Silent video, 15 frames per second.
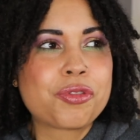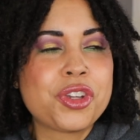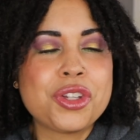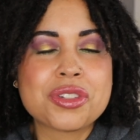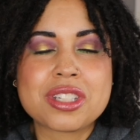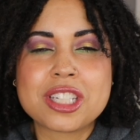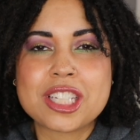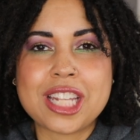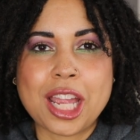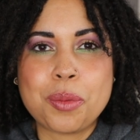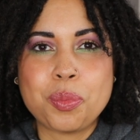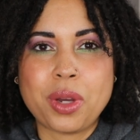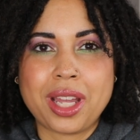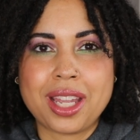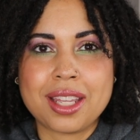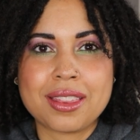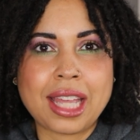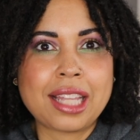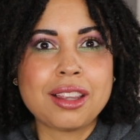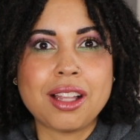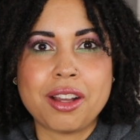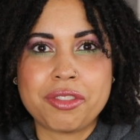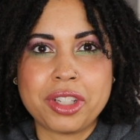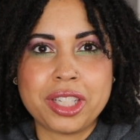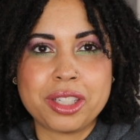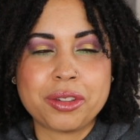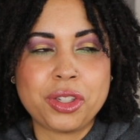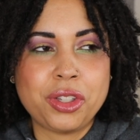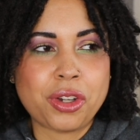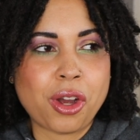feels the same way. They love
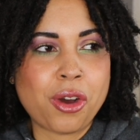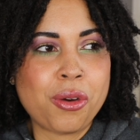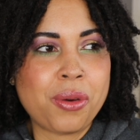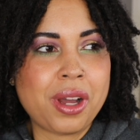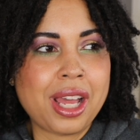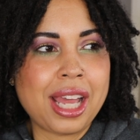it, you know?